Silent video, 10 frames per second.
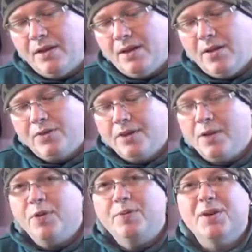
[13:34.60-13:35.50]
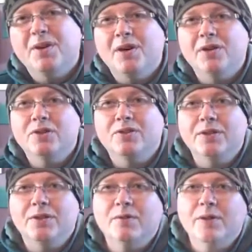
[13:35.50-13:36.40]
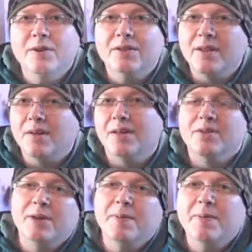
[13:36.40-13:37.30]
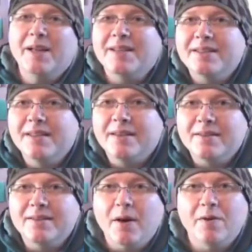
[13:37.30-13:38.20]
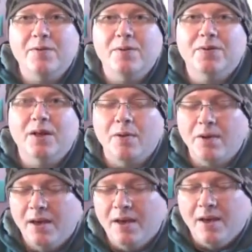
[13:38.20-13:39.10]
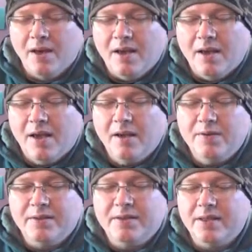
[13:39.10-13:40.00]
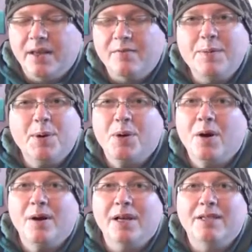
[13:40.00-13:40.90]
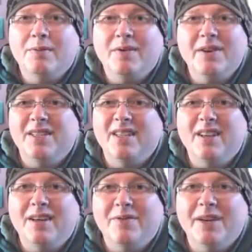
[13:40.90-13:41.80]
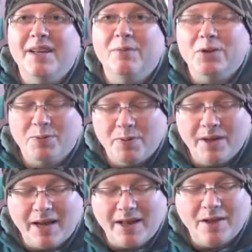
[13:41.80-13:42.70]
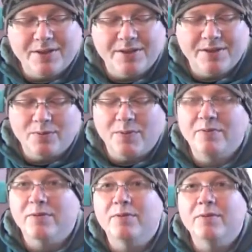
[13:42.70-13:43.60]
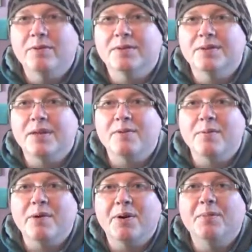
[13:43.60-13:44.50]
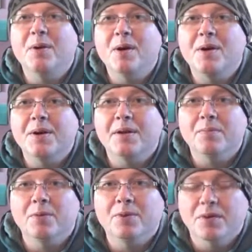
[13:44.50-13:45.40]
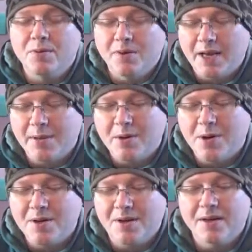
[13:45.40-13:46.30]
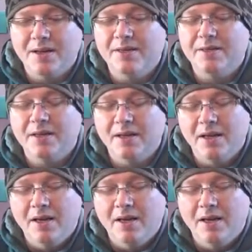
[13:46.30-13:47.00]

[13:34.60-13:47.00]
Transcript: it looks like a proper cartridge, although it's slightly cheaper plastic and so forth. So, if it's a, a repo cart, it's a, I think it's a, I think it was probably a licensed one for the South American market more than the UK market. It's a